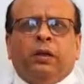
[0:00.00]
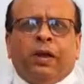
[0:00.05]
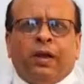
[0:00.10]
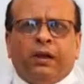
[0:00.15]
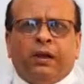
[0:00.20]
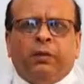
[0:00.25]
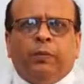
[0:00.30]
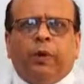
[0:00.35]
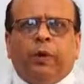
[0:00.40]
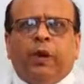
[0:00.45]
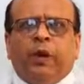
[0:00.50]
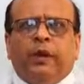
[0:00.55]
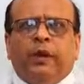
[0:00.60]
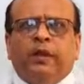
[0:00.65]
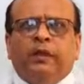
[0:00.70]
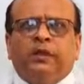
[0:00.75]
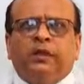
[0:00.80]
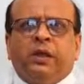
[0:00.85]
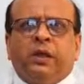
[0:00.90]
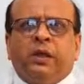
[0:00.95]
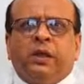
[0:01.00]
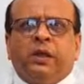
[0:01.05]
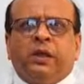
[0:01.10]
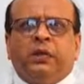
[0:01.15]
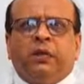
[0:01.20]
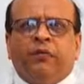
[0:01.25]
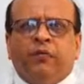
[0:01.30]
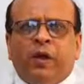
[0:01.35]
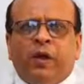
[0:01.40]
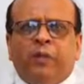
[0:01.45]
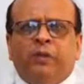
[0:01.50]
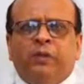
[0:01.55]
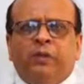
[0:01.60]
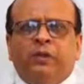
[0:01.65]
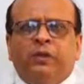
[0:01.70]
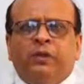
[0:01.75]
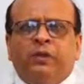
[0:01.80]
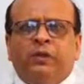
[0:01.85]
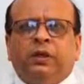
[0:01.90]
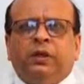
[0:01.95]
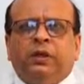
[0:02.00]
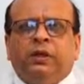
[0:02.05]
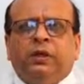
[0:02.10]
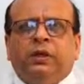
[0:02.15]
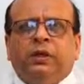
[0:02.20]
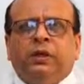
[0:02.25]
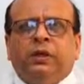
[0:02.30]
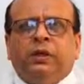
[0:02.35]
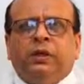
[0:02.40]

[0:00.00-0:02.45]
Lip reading: antibiotics like rifampicin,